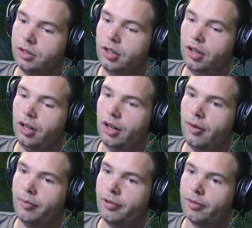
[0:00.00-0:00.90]
Ah,
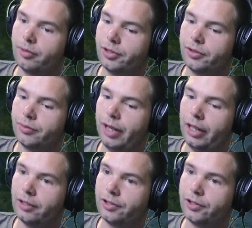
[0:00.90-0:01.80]
uh, poor Mister
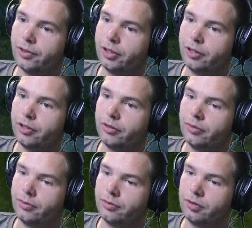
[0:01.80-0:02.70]
Ballinger, I think.
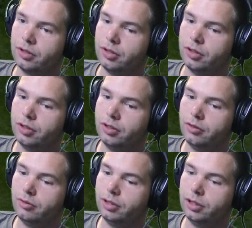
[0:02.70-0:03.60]

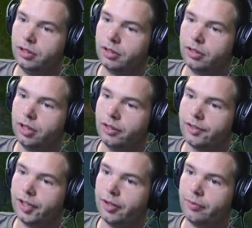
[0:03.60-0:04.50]
You will not
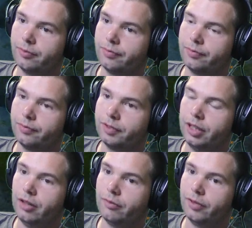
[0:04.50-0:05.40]
escape.
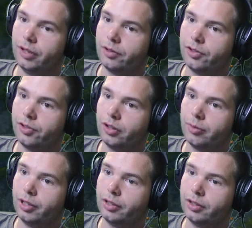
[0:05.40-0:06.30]
I'm very sorry
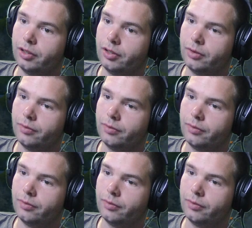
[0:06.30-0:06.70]
about this.